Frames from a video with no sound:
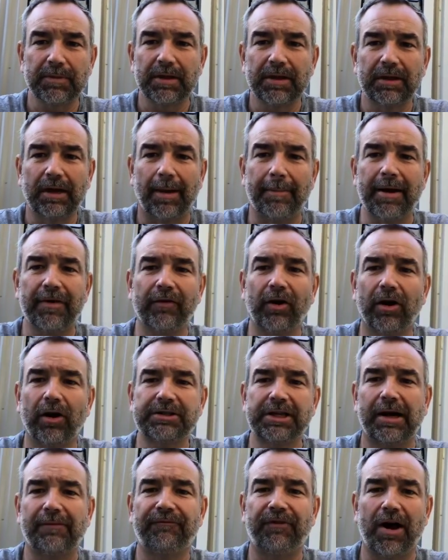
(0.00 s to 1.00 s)
I'm having a
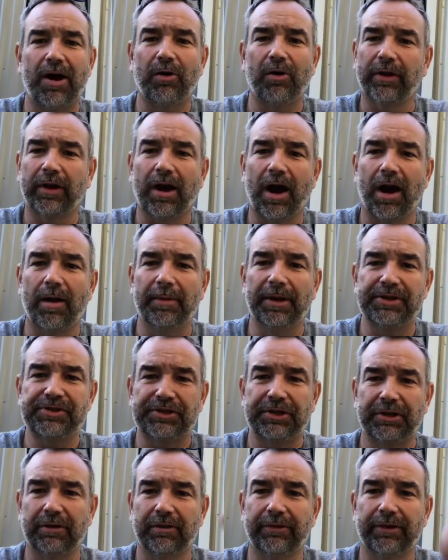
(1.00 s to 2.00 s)
hard time following the comments.
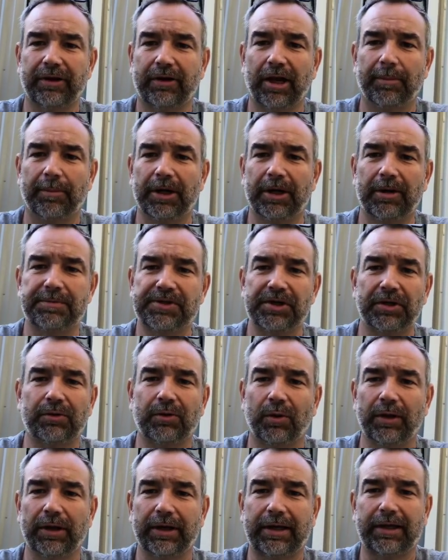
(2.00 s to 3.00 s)
They're coming up so
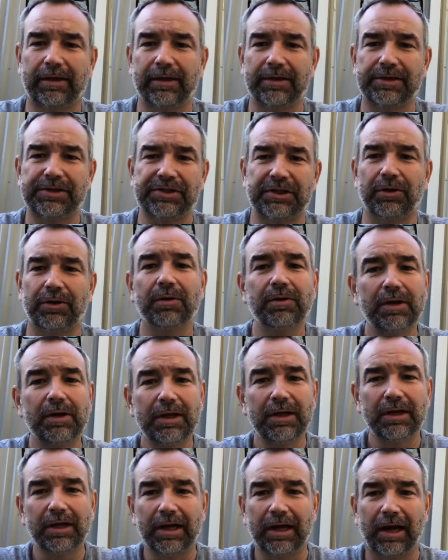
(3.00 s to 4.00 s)
quick. So,
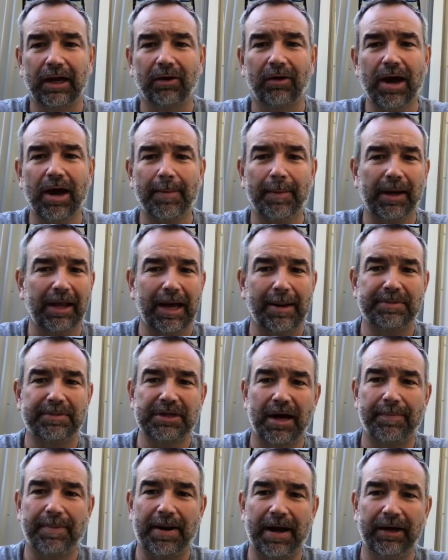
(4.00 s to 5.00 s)
and I don't have my
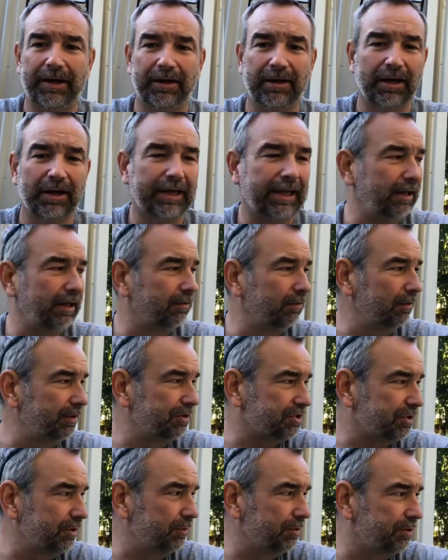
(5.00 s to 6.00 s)
laptop out here. I can't really
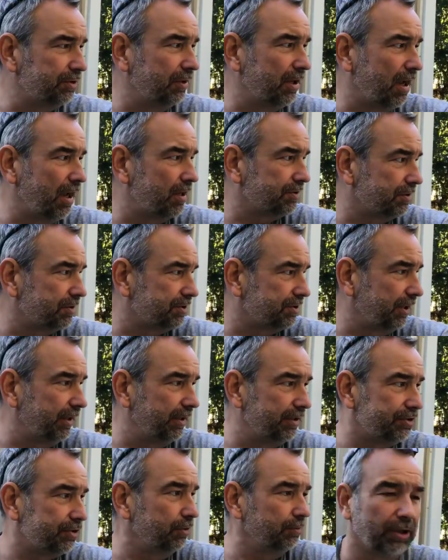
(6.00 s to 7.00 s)
see what you guys are
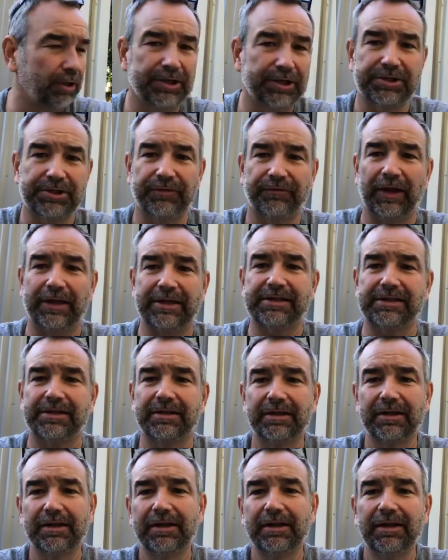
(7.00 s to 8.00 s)
saying too much. If they
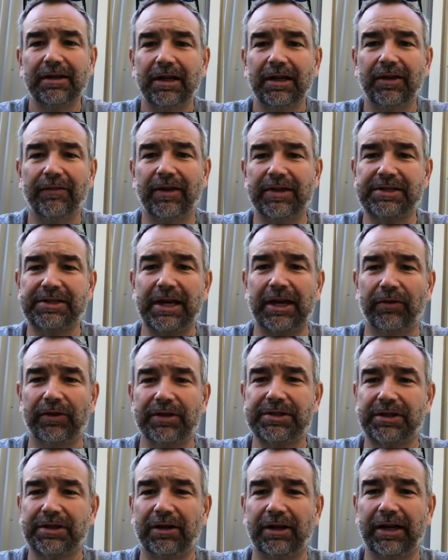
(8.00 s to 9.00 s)
stay on
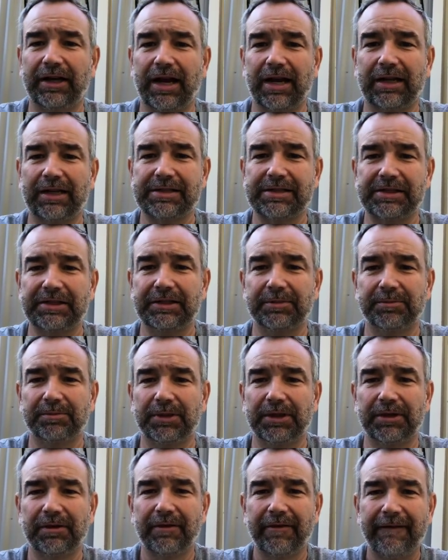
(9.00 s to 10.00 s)
the screen, I can see them.
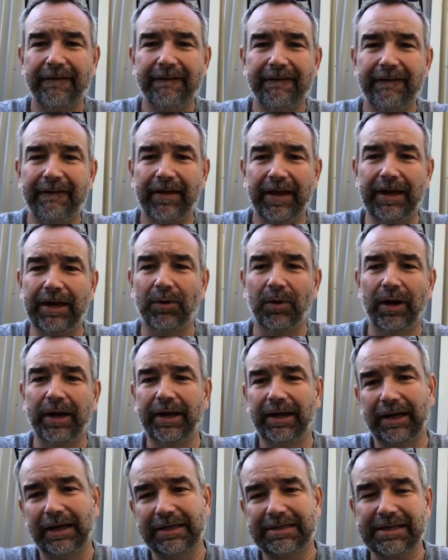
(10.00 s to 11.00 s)
But
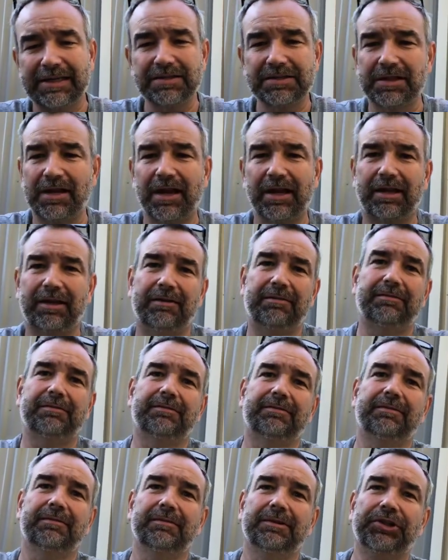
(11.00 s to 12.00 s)
anyway, it sounds like,
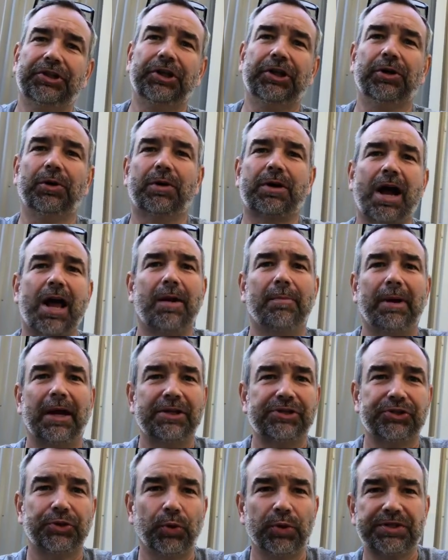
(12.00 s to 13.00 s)
you know, kind of my
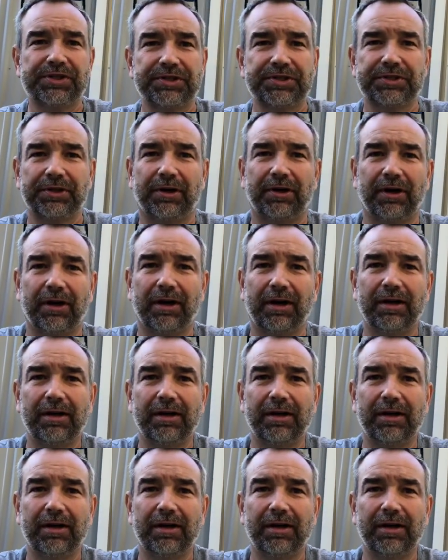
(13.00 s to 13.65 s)
choices are